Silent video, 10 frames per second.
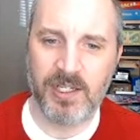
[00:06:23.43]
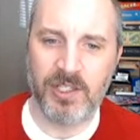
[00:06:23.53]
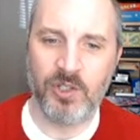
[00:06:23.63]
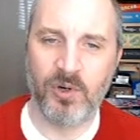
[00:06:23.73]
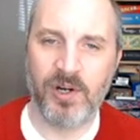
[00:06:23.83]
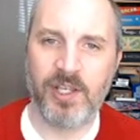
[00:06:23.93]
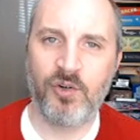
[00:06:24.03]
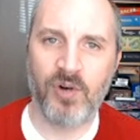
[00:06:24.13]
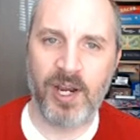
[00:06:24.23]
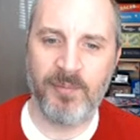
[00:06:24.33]
You are a
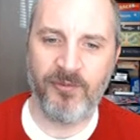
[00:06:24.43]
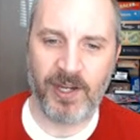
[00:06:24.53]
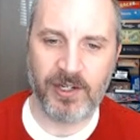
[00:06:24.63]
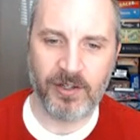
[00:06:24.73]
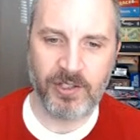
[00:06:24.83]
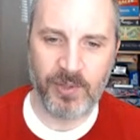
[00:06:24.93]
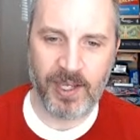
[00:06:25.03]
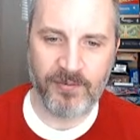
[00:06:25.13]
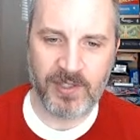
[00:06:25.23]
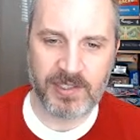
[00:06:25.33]
crime fighter. You
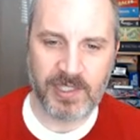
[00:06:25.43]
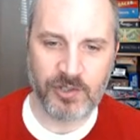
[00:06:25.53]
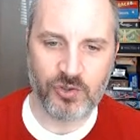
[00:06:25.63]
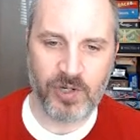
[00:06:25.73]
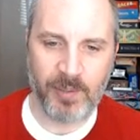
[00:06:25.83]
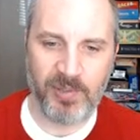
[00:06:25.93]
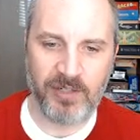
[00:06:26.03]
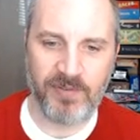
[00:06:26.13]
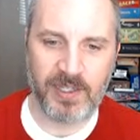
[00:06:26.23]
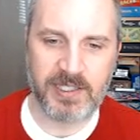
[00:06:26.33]
have this intrepid
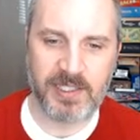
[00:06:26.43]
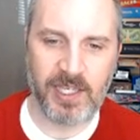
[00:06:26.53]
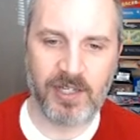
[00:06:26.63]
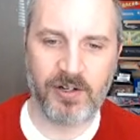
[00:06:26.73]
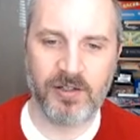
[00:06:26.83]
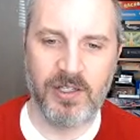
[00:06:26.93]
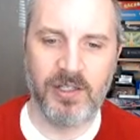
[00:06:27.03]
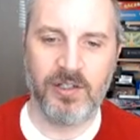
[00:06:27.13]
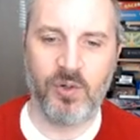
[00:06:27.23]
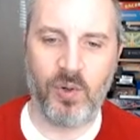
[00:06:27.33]
investigator
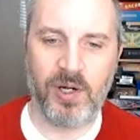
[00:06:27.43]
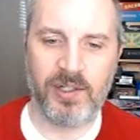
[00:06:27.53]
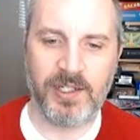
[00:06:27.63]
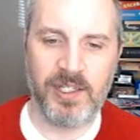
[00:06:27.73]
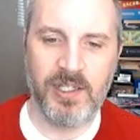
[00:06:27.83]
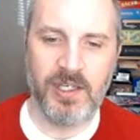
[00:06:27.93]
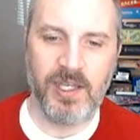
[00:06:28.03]
quality,